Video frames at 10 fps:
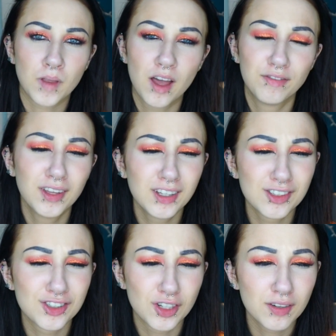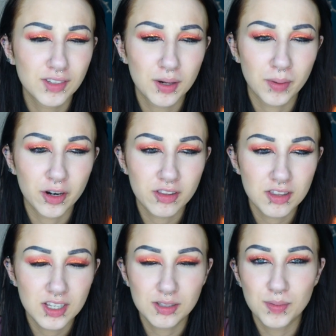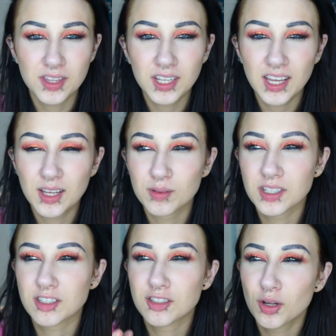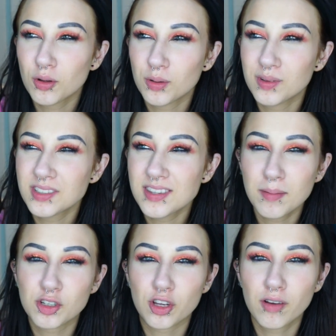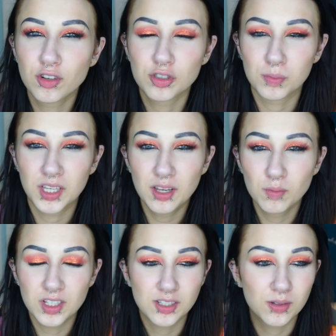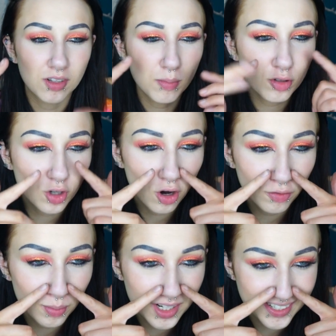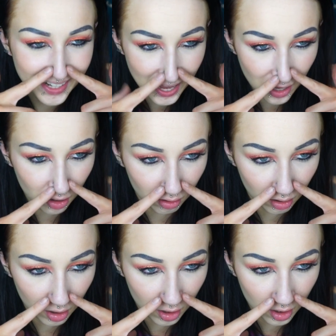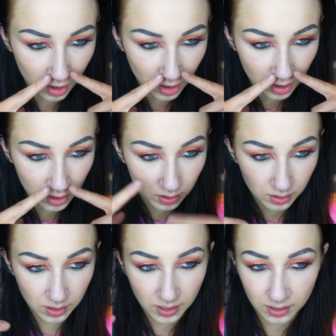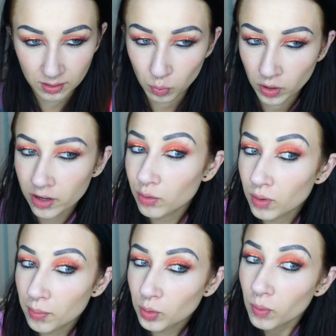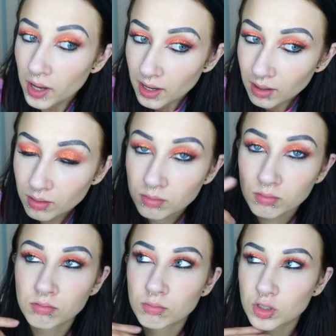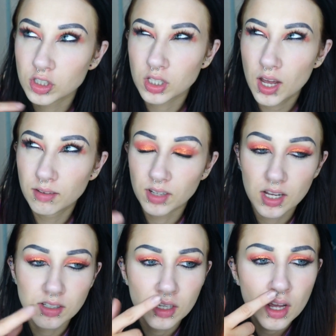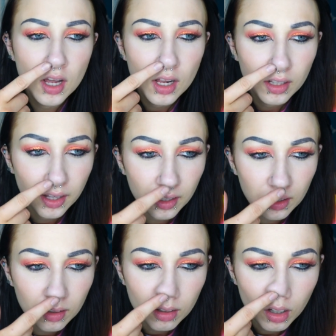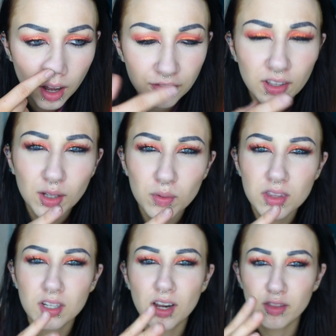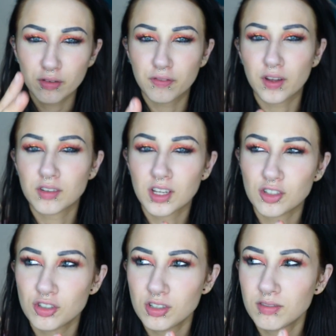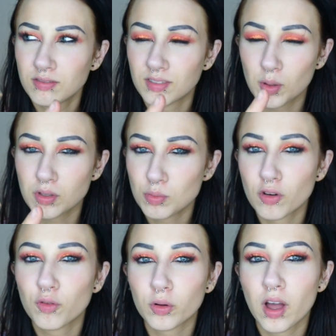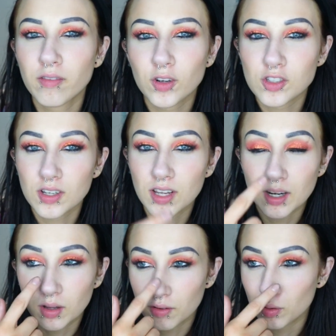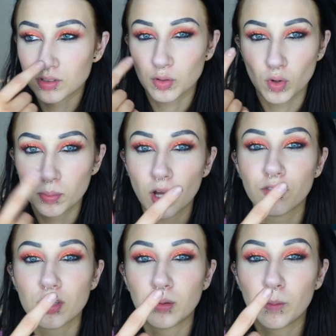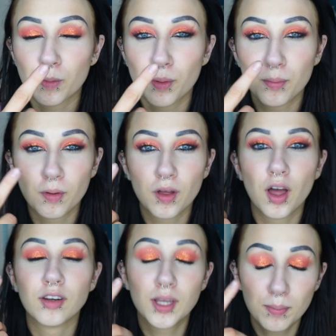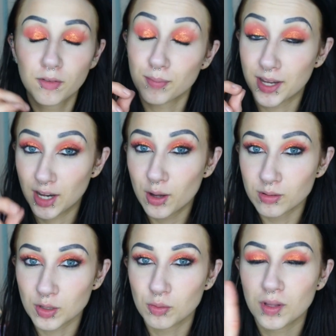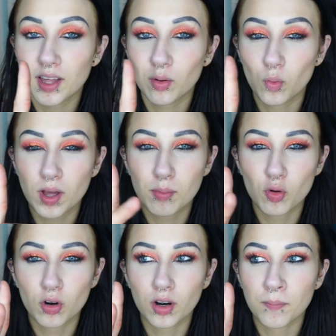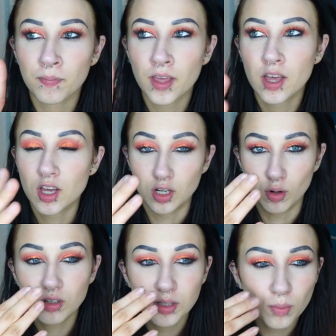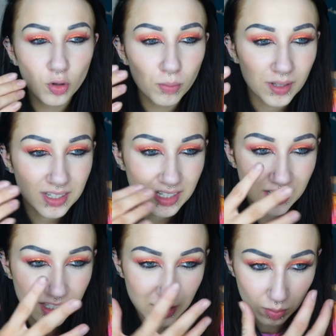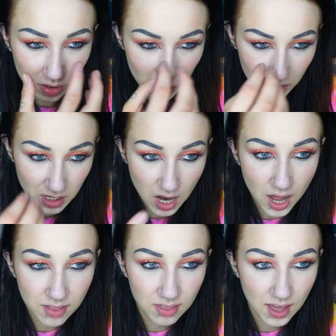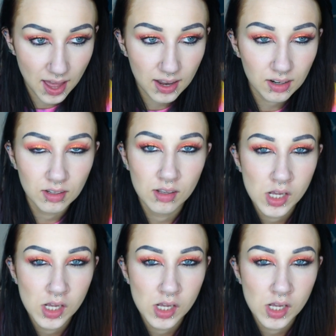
I feel like it should have done better than this, but then again, it was like it wasn't that much coverage to begin with, so it's almost hard for me to tell like where it rubbed away, which is kind of nice. Like, I feel like with another foundation that was more full coverage, and if it was like rubbed off on the tip of my nose, it would be like way more noticeable, but since this was already not that